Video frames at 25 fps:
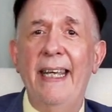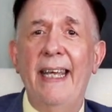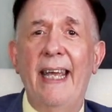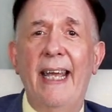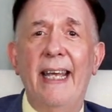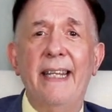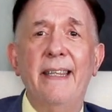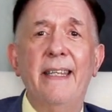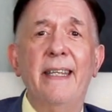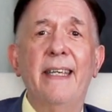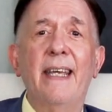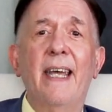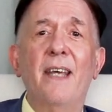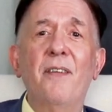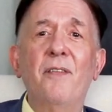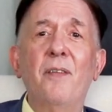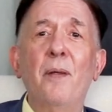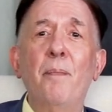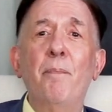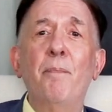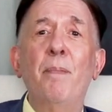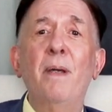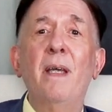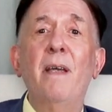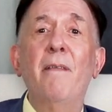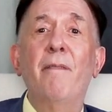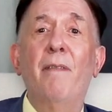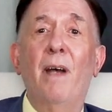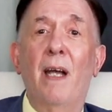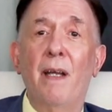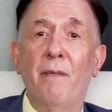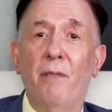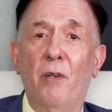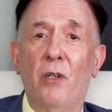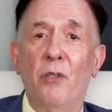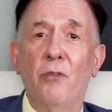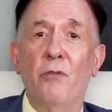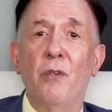and the S&P
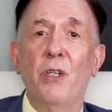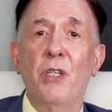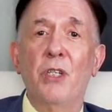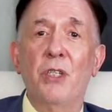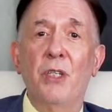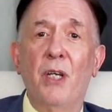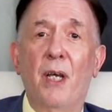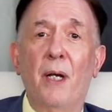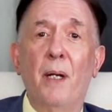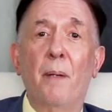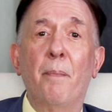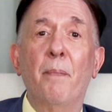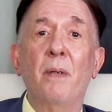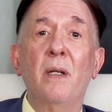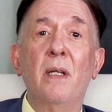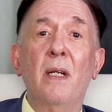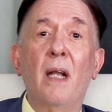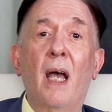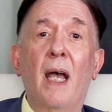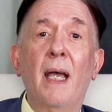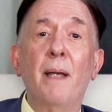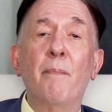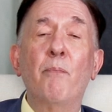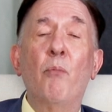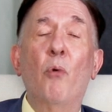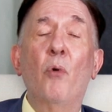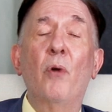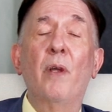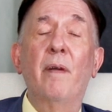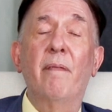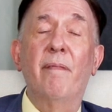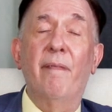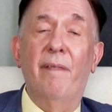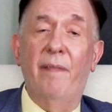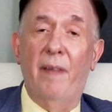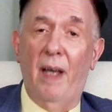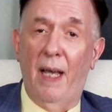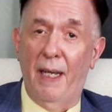500 shot up
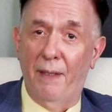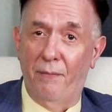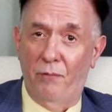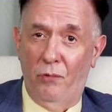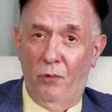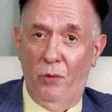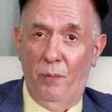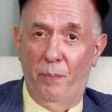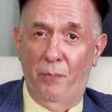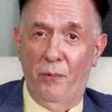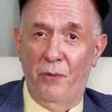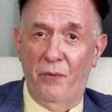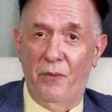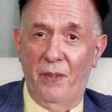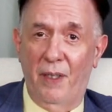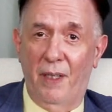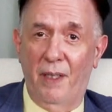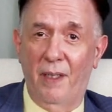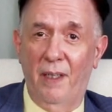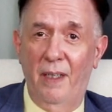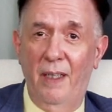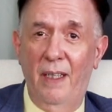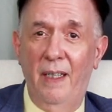9.52%.